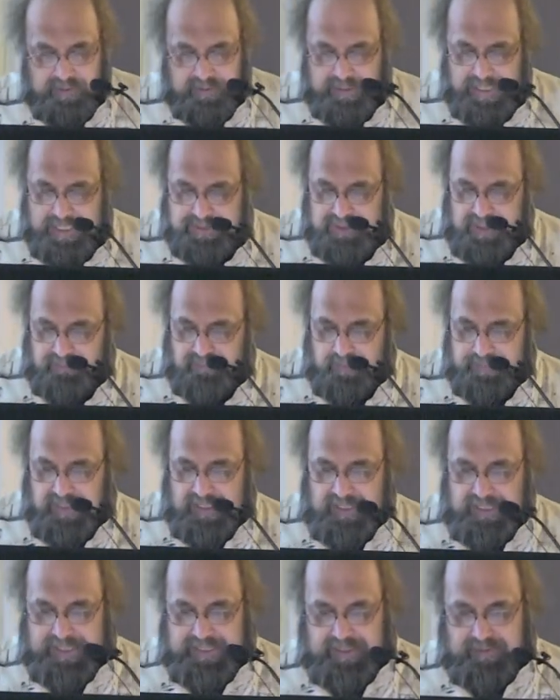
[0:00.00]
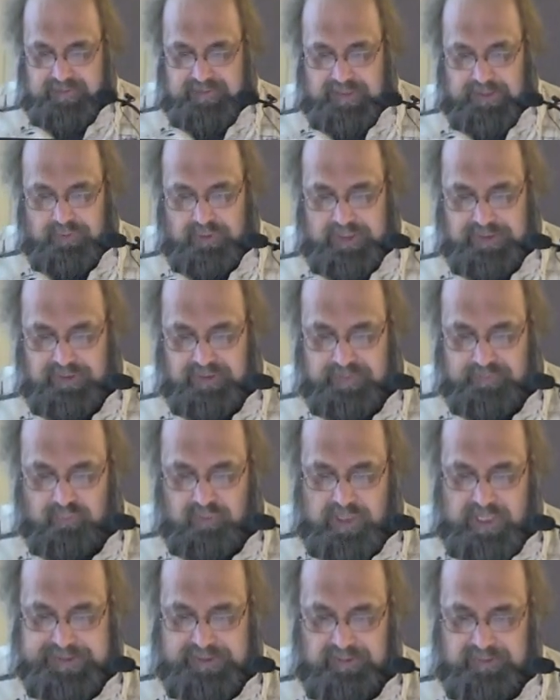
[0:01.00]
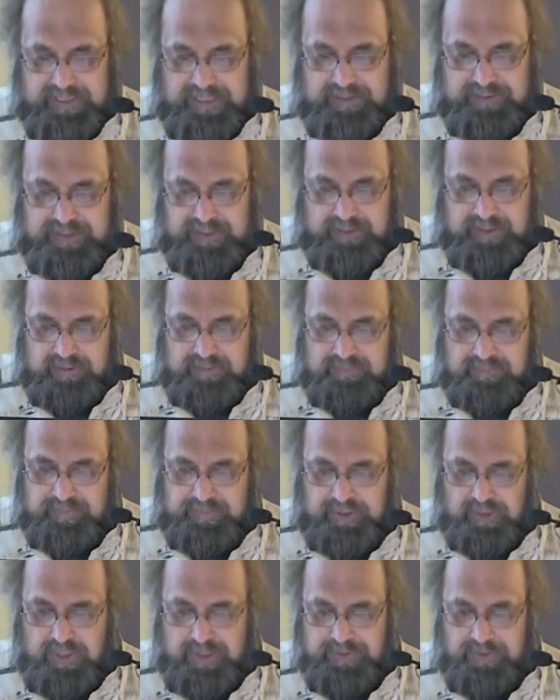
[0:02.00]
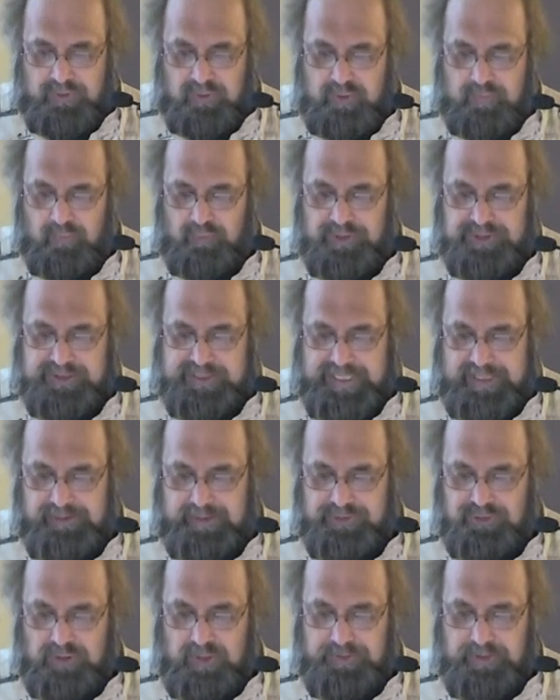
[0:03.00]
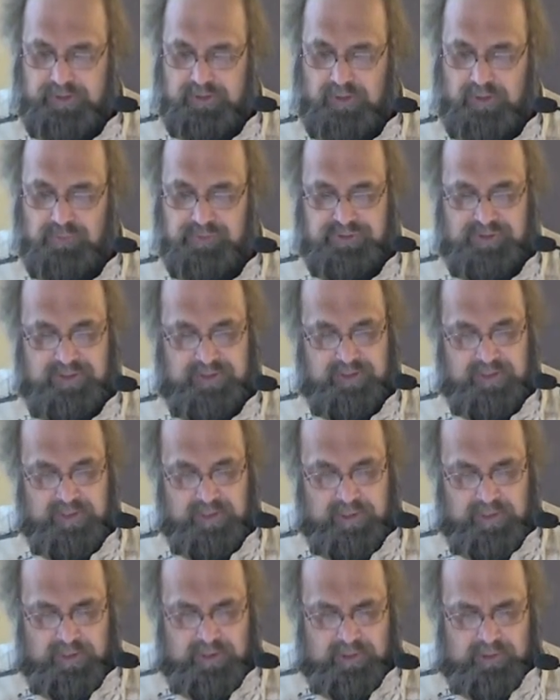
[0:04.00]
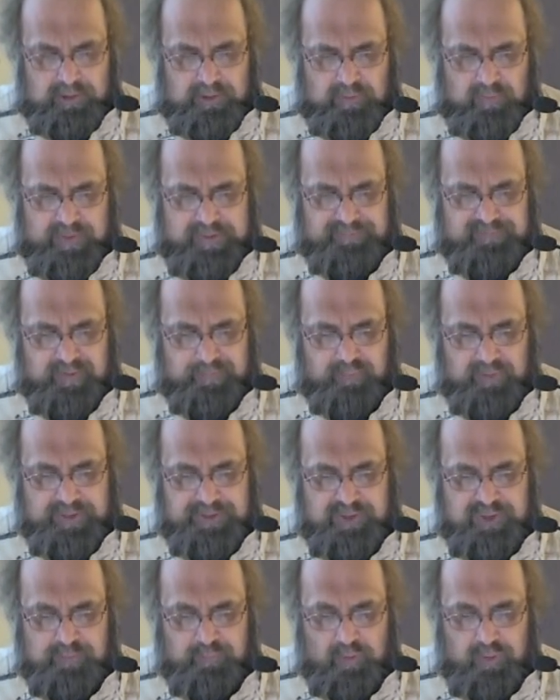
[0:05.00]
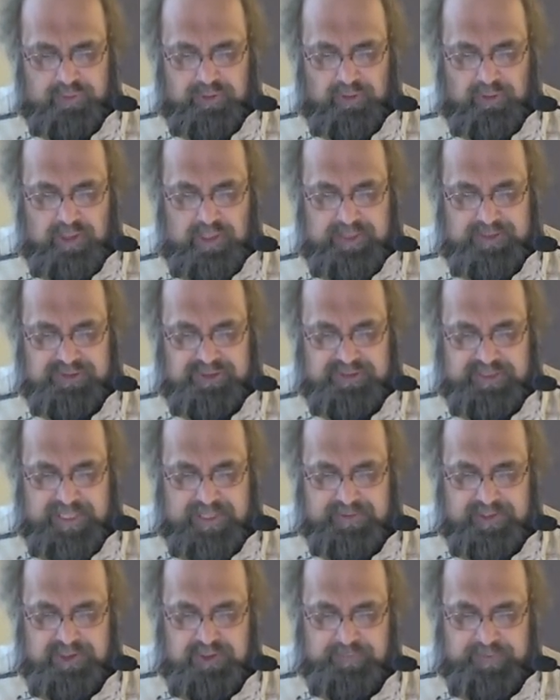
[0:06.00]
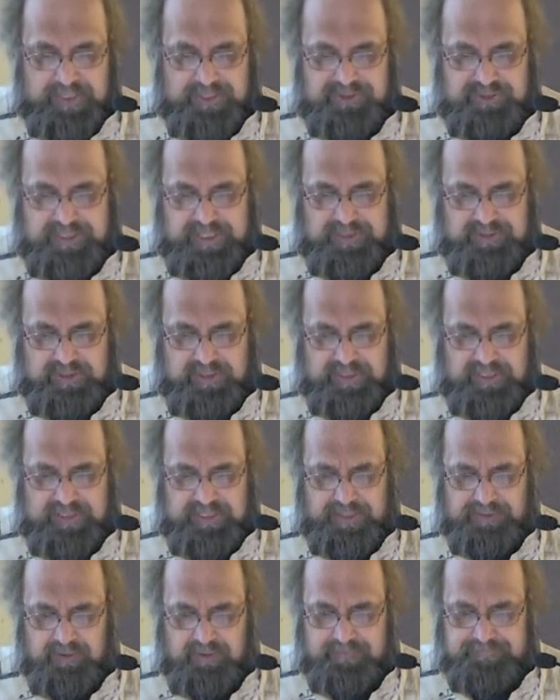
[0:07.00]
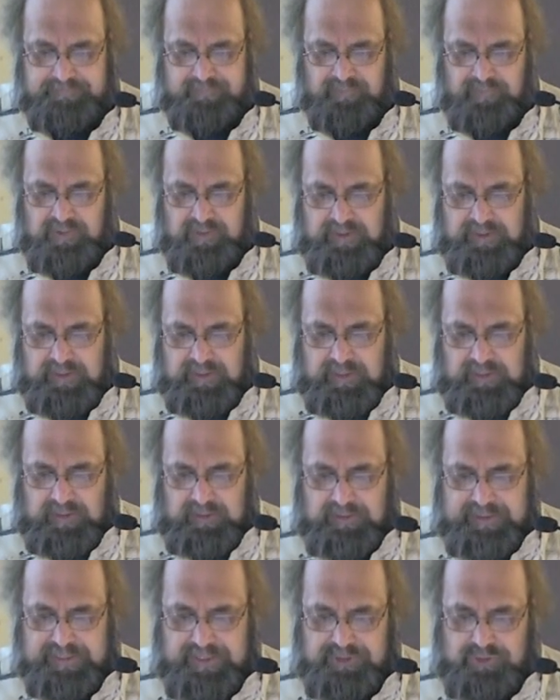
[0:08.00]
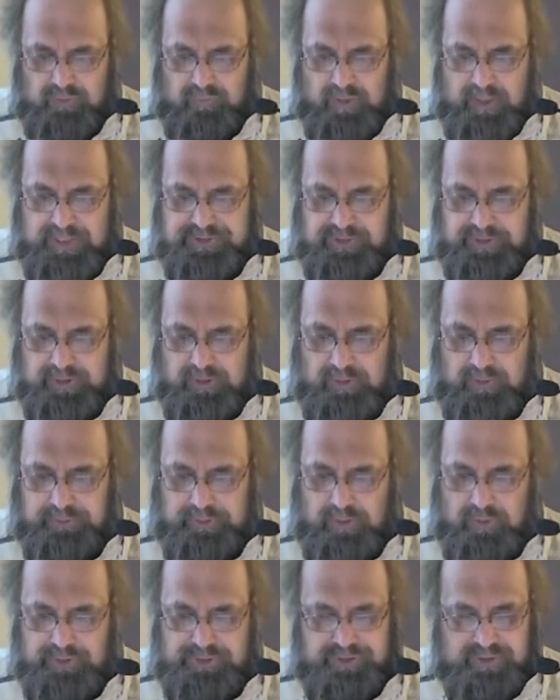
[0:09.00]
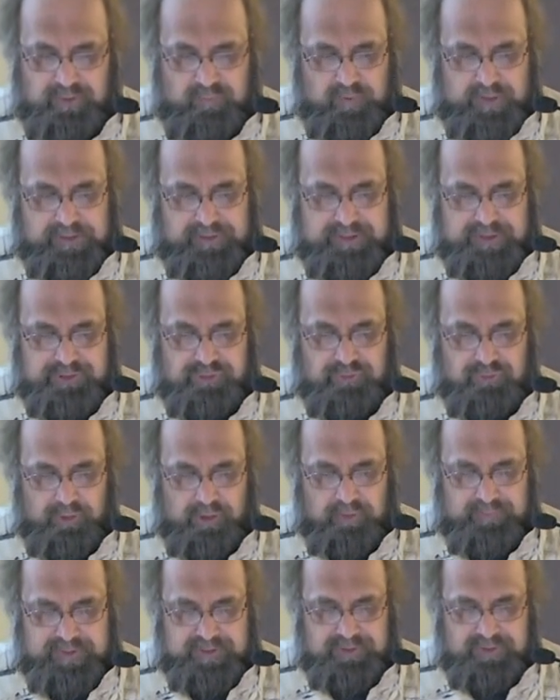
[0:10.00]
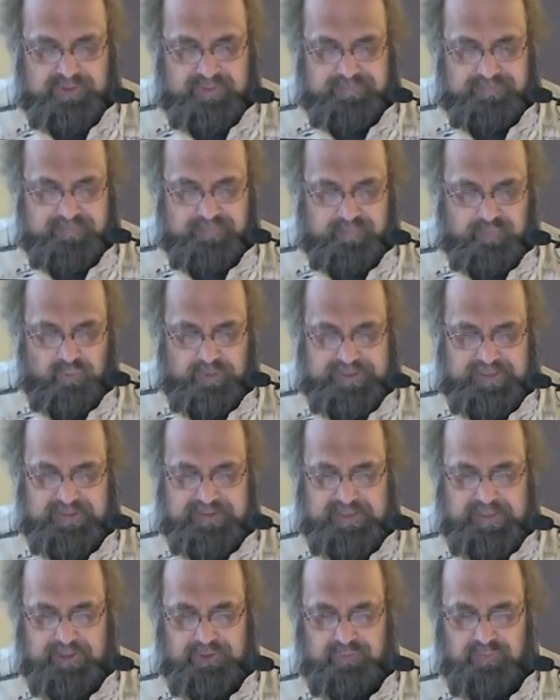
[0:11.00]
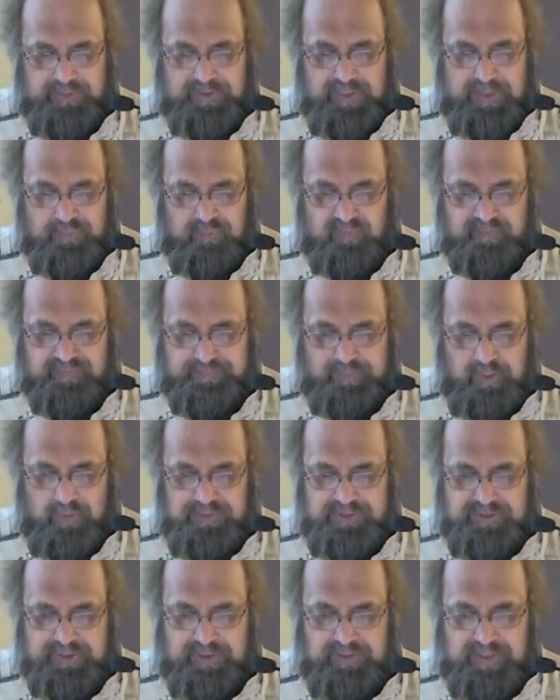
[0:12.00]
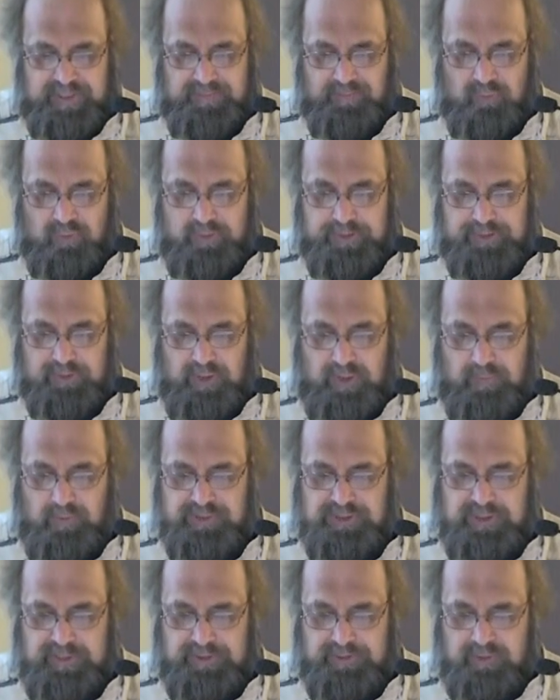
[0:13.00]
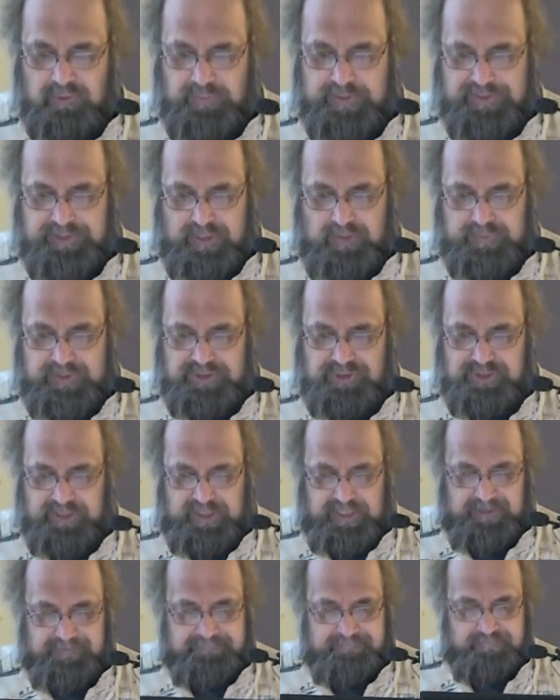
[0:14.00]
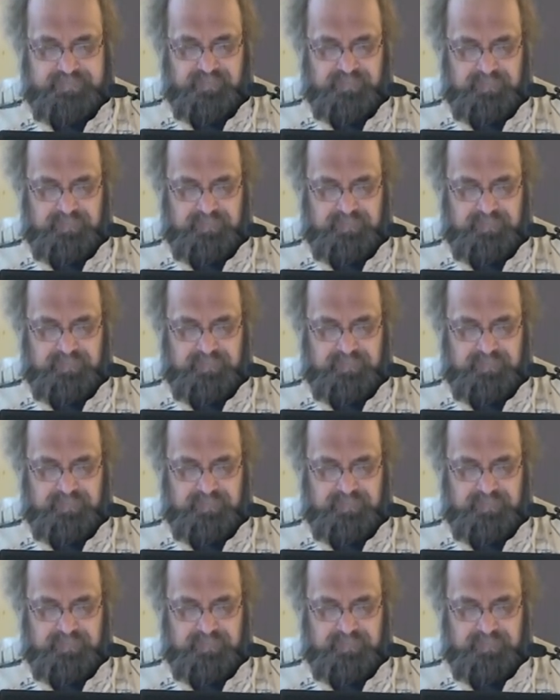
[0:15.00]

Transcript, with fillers: "Gazing from the height out onto the broad Atlantic, beyond the numerous islands on the coast, one of the brothers broke a long silence by saying to the other, 'Let us cross the old ocean in one of these dories,' pointing down to a number of boats that lay moored almost under where they were sitting.